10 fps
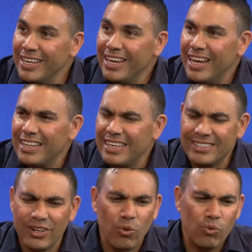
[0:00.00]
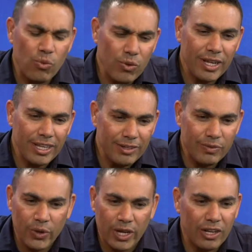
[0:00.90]
and they said, I really,
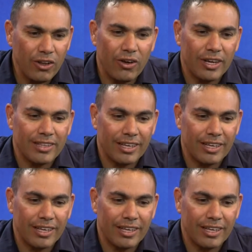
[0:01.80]
really like